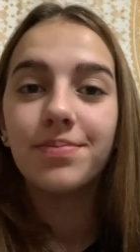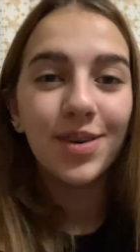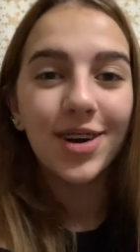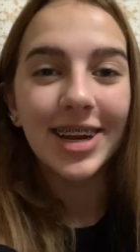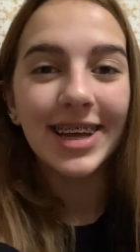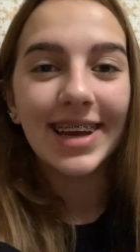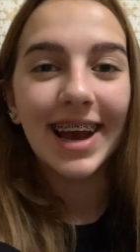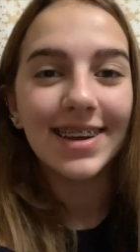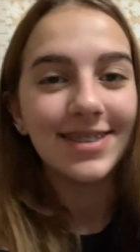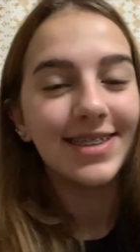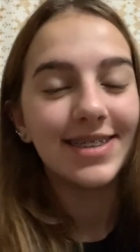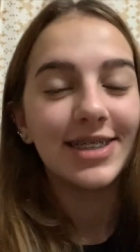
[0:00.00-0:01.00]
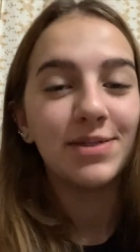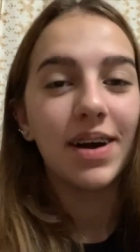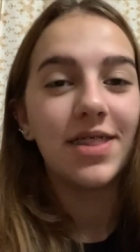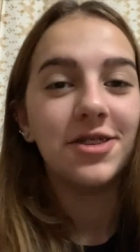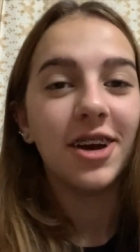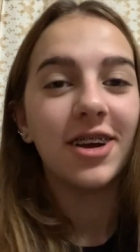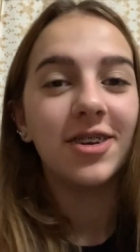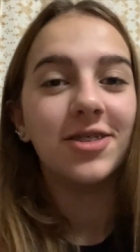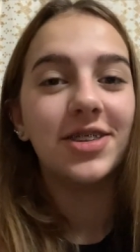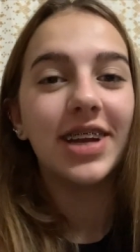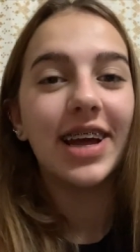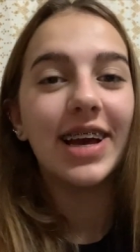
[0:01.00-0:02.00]
Morning, as you can see by the title,
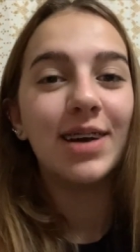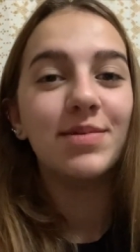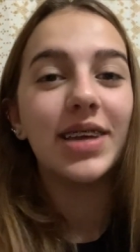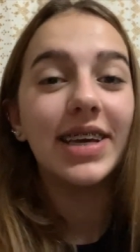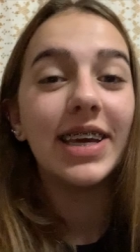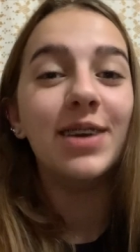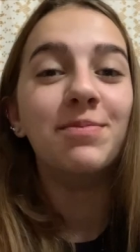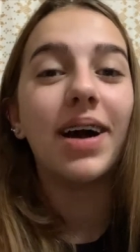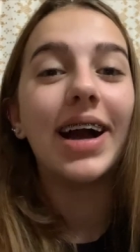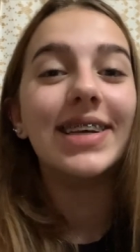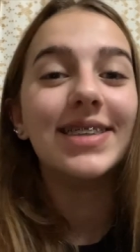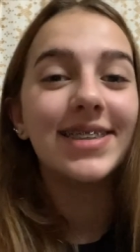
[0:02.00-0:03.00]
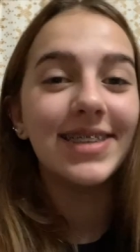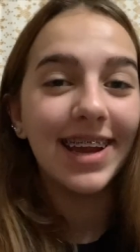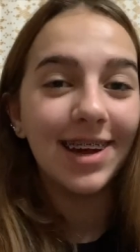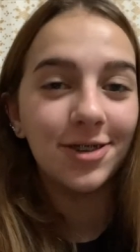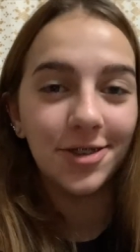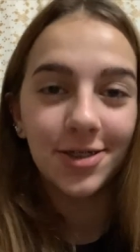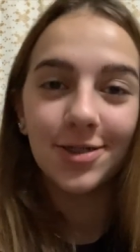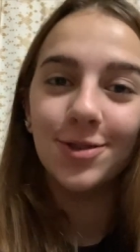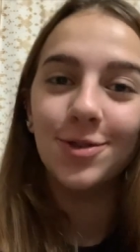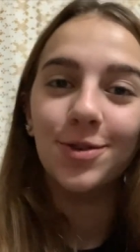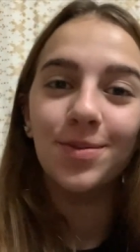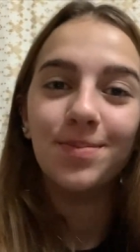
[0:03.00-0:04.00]
today I'm taking my snail to
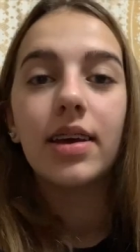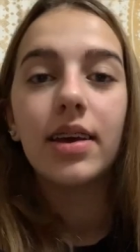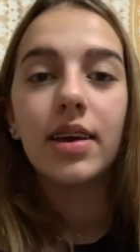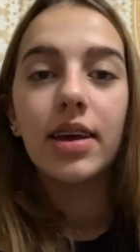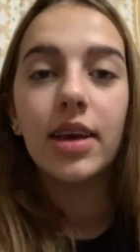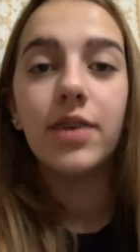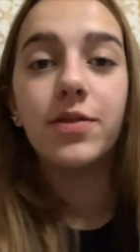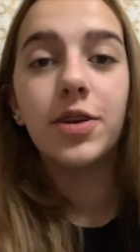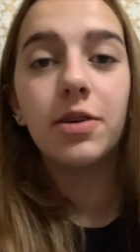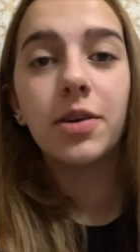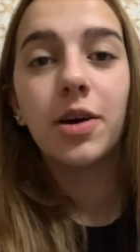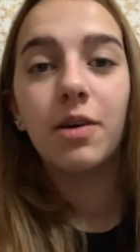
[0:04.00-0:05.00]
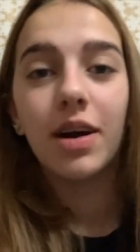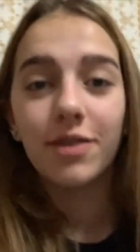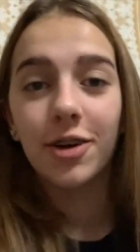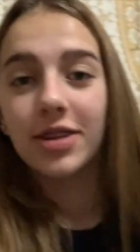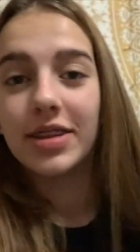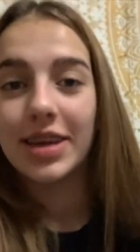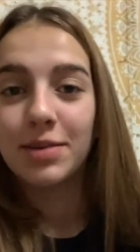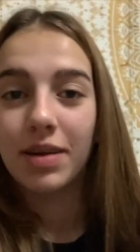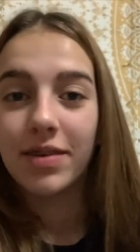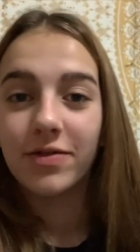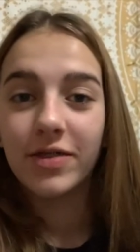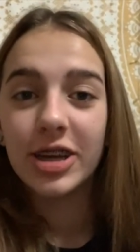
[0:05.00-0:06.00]
school. If you don't know, I've already taken
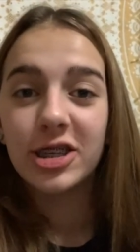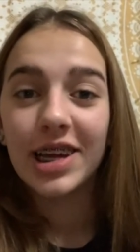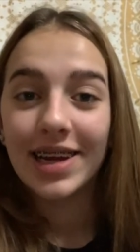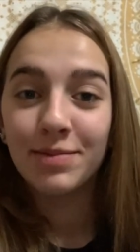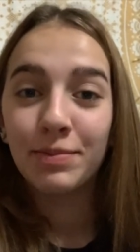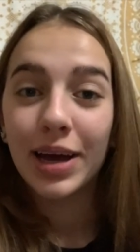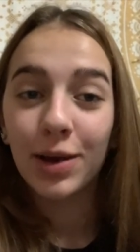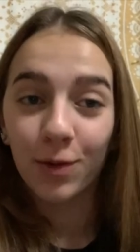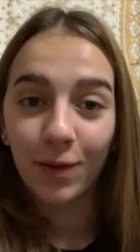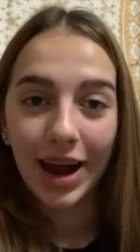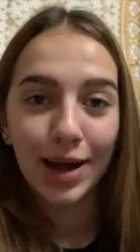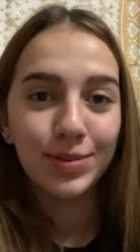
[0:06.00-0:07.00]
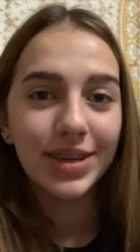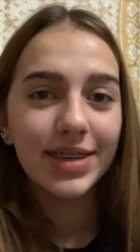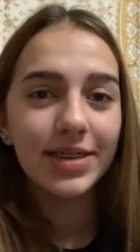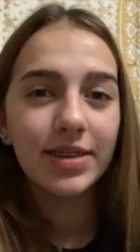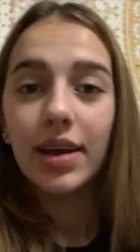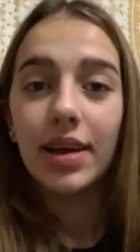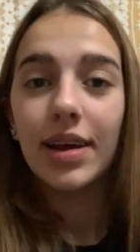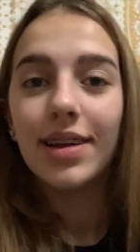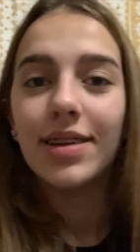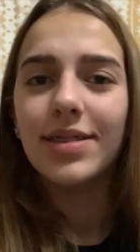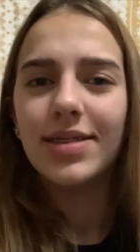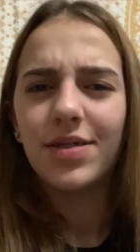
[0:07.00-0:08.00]
my fish and my rabbit.
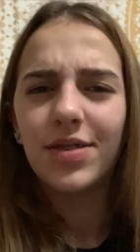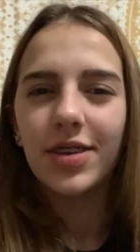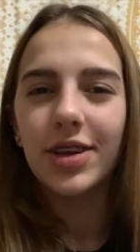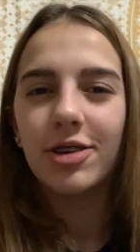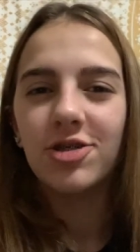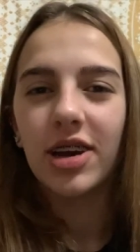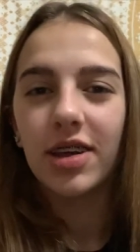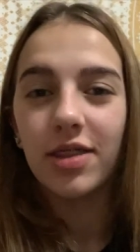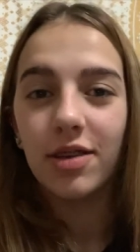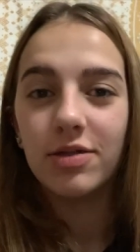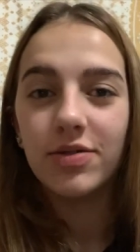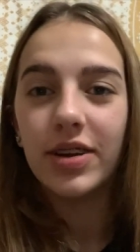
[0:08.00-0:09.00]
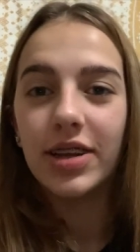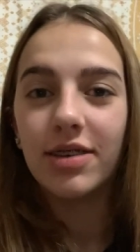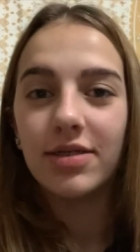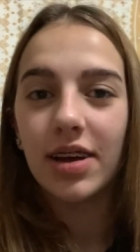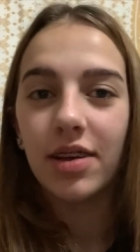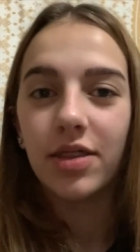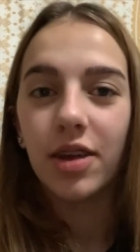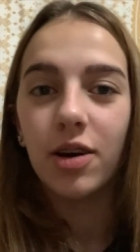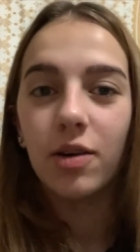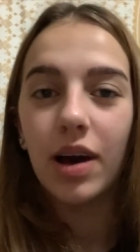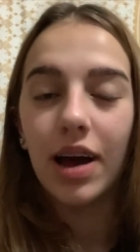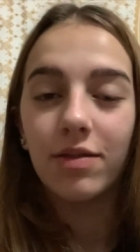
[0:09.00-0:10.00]
Definitely go check those videos out
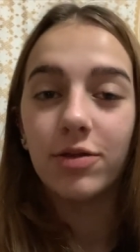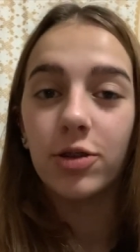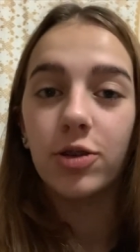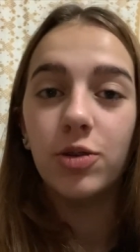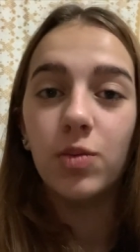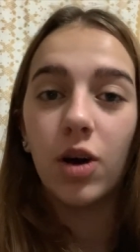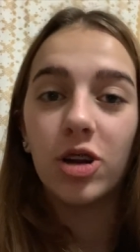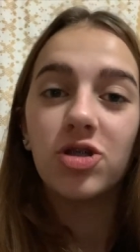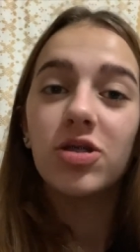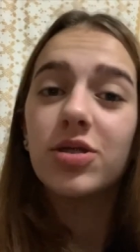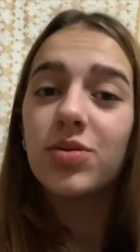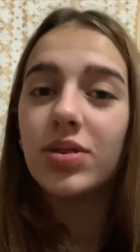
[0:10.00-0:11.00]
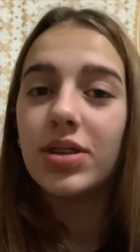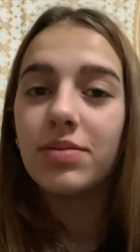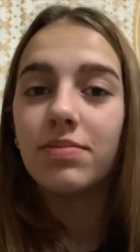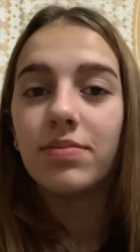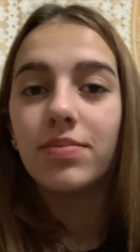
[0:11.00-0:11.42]
though after you watch this one.